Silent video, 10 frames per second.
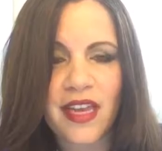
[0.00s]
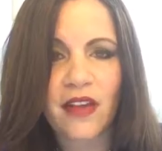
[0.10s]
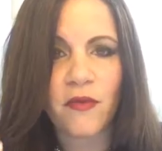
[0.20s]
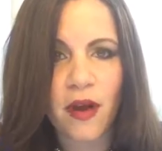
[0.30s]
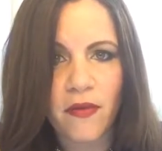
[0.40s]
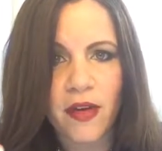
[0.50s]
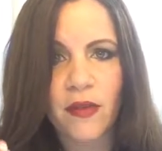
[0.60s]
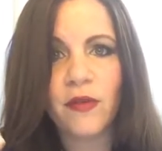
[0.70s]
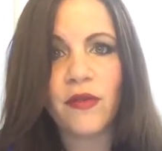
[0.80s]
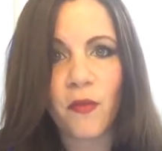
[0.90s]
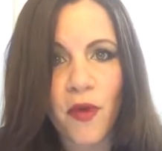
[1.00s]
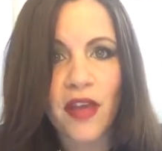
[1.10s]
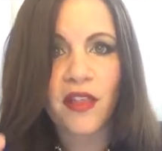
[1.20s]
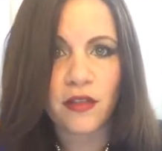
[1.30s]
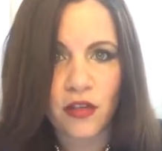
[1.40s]
get revenues
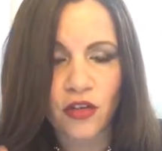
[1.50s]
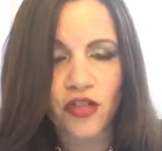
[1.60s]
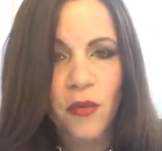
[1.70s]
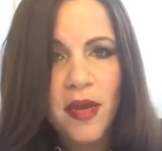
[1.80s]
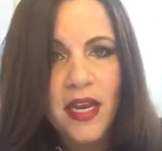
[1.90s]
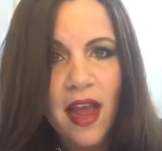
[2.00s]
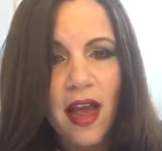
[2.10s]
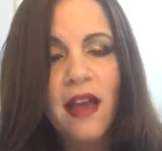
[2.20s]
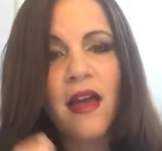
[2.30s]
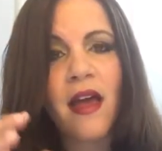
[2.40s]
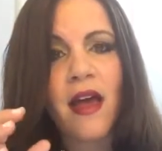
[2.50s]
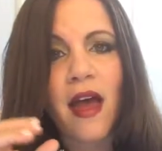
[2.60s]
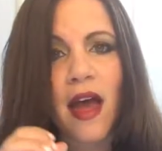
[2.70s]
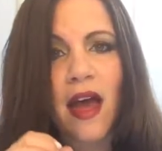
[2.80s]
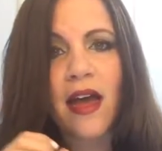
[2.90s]
with social media,
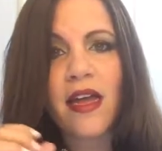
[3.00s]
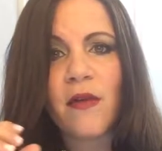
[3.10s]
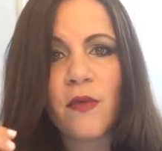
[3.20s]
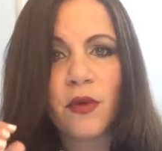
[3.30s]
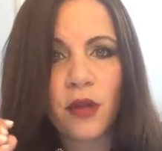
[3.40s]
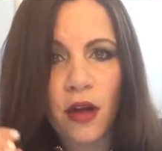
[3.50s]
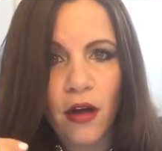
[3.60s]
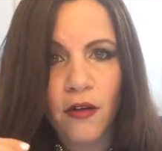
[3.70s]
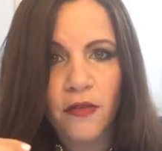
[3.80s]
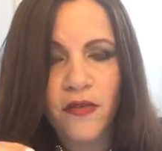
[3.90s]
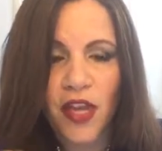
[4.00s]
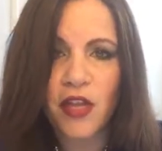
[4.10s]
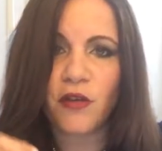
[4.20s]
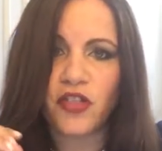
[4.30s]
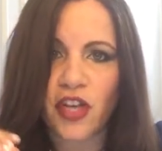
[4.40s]
I would love
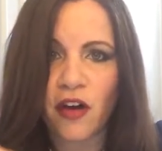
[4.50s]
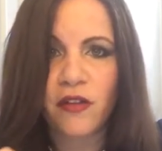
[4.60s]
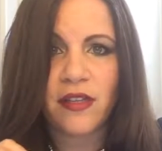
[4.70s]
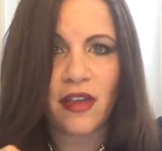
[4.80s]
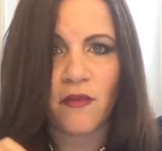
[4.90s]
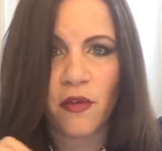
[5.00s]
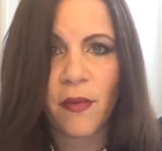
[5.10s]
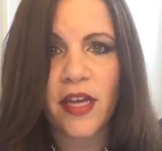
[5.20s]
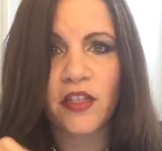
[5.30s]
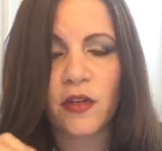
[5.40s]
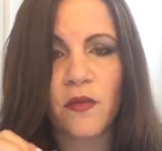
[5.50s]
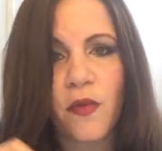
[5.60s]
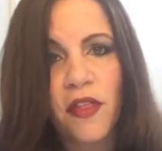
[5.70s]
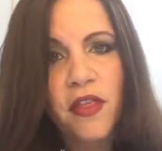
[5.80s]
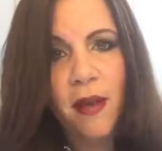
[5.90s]
that you share this information
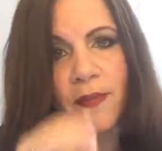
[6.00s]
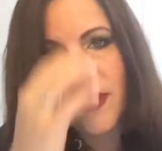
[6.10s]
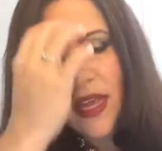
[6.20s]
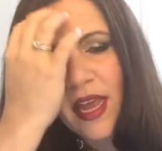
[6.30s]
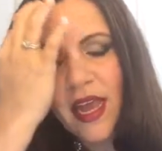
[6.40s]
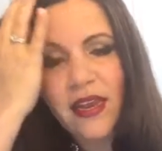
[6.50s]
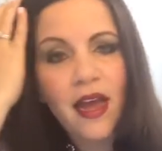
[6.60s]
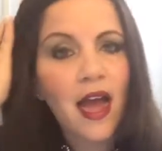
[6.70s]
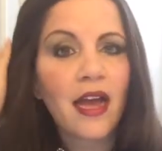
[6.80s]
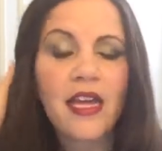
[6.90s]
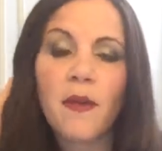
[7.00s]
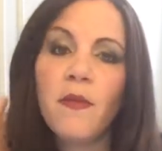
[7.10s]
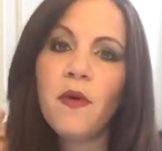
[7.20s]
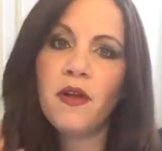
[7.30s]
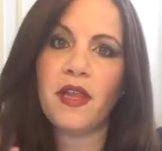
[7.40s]
with them. And I
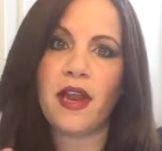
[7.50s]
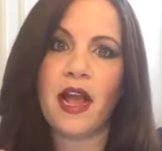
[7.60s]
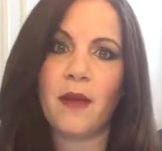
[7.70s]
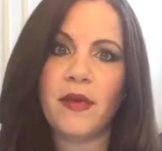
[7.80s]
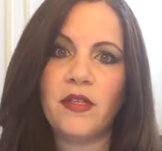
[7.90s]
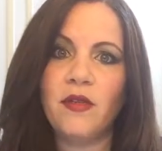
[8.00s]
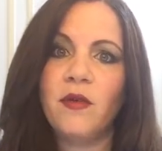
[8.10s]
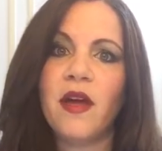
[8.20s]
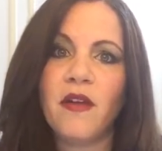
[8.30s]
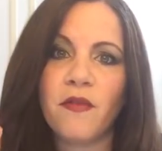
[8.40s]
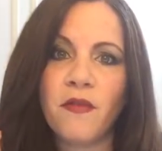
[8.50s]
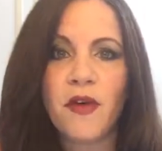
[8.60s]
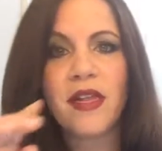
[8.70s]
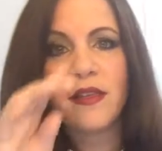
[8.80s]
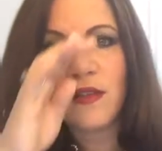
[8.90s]
am more than happy to do a
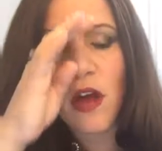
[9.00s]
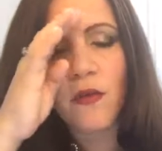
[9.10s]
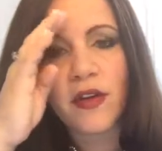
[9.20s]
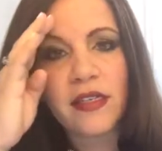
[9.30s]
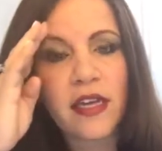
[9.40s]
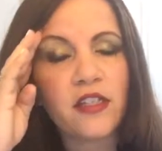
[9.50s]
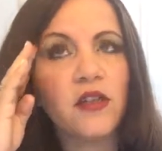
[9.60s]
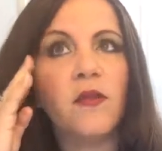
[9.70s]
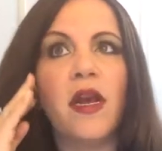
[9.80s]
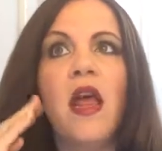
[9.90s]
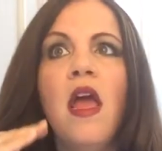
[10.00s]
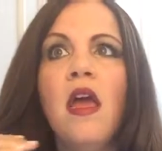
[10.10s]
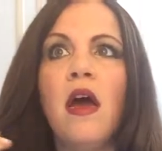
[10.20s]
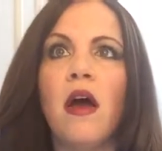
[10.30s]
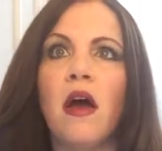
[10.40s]
free discovery session where
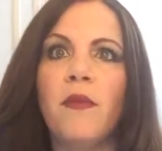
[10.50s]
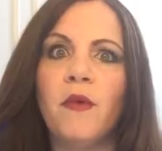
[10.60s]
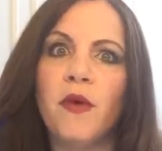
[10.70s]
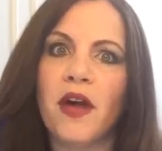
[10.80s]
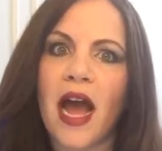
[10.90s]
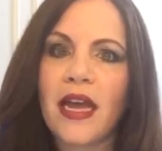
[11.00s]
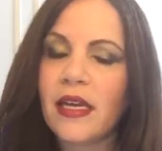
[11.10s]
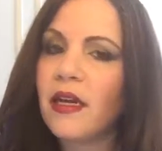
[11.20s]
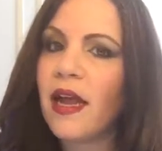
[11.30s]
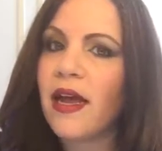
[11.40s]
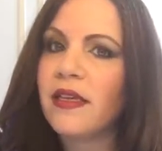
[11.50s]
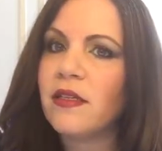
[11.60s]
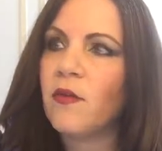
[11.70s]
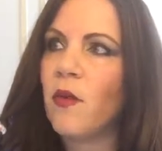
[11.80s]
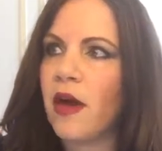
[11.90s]
I
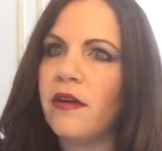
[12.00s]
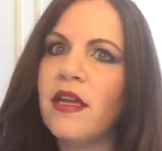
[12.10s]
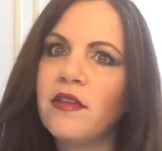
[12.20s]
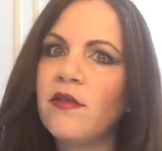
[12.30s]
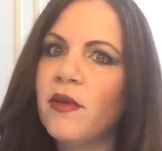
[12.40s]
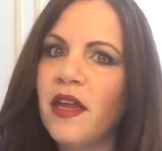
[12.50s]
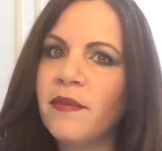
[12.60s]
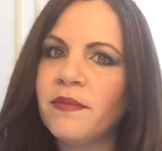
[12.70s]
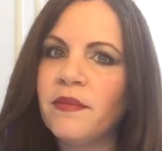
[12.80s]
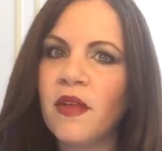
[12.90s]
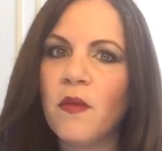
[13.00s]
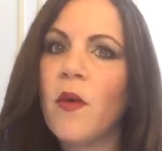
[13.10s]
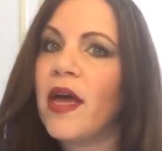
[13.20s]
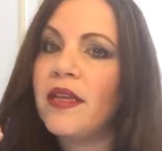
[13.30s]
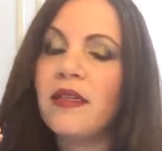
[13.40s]
analyze what are they doing,
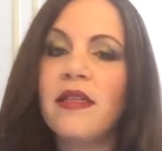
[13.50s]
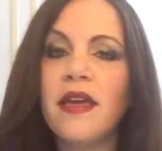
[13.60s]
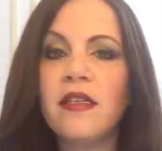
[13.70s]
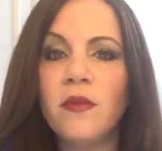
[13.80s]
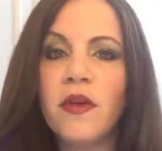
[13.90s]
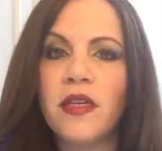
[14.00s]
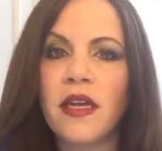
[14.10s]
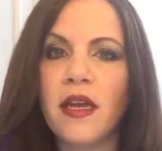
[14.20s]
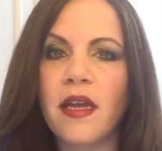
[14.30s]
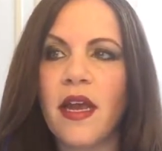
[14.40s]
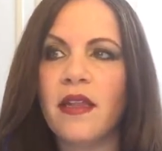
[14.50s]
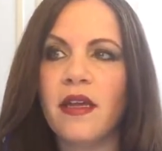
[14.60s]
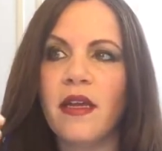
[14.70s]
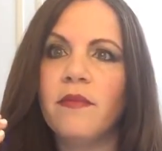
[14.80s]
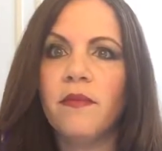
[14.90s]
what is it that is working, and
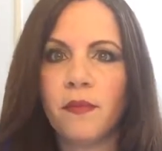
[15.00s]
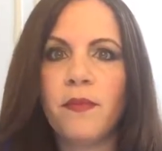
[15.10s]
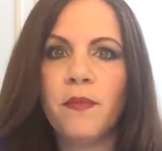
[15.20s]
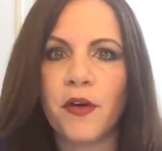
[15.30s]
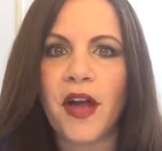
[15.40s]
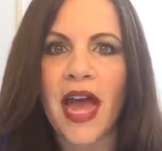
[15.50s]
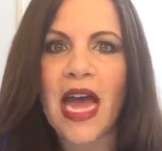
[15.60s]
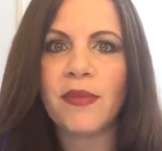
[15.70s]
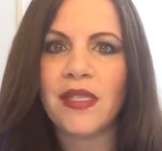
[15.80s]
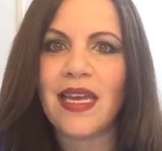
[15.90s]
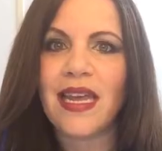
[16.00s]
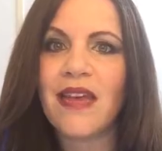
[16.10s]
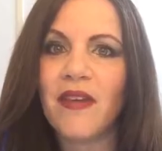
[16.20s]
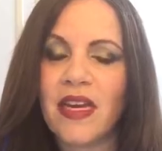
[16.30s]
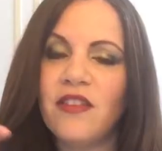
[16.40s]
then perhaps
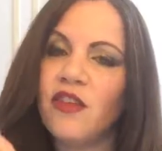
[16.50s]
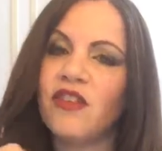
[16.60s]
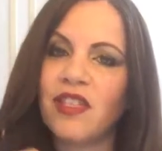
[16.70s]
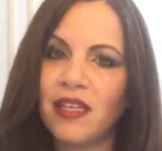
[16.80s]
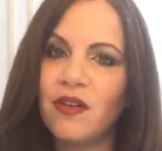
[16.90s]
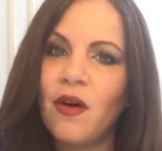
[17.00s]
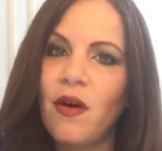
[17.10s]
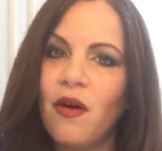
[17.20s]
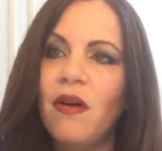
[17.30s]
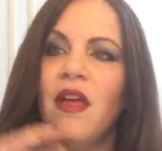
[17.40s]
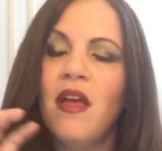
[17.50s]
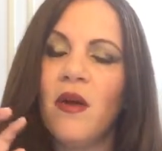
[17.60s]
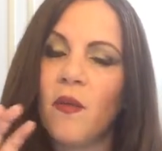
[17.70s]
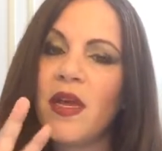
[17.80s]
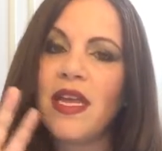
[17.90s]
even in just that call,
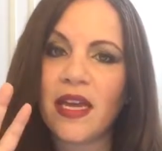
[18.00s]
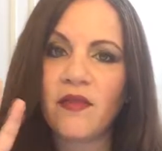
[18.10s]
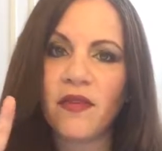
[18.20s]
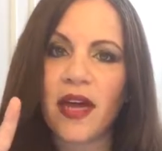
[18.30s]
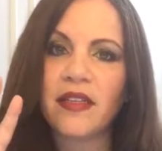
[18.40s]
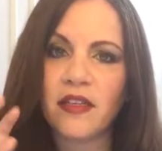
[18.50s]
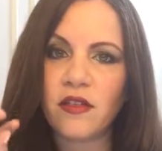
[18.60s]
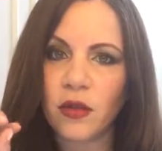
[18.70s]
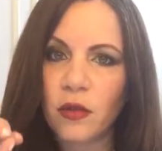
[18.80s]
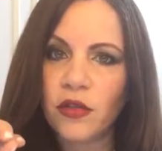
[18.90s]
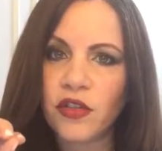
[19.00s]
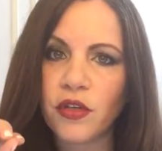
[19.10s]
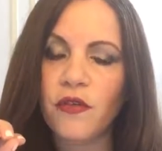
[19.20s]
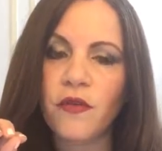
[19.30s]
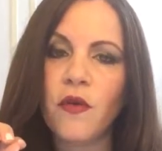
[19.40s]
we can find the
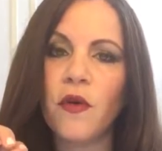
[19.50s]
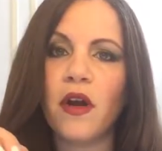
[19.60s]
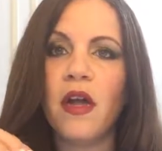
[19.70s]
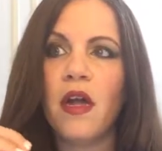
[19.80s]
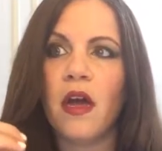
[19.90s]
solution for